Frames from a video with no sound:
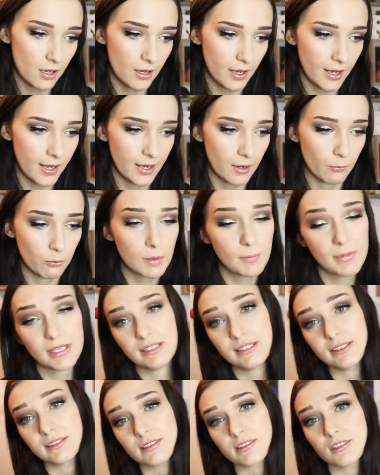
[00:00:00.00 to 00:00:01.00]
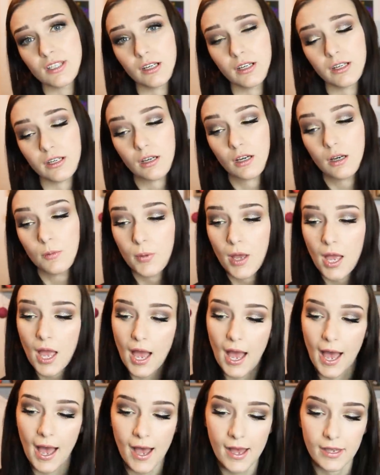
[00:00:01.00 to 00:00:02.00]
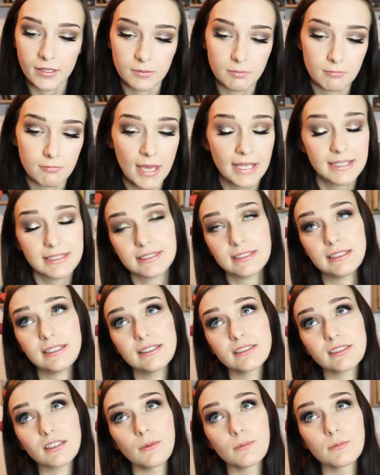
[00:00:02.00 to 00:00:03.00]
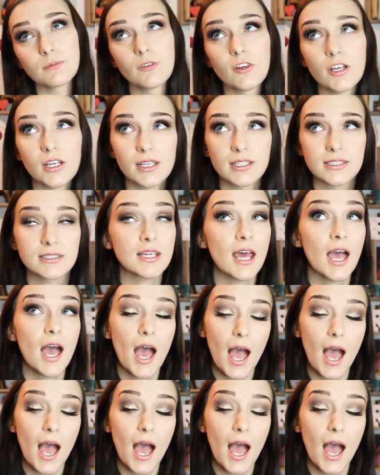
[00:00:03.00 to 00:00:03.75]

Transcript: women need to suck it up, and men's needs come first,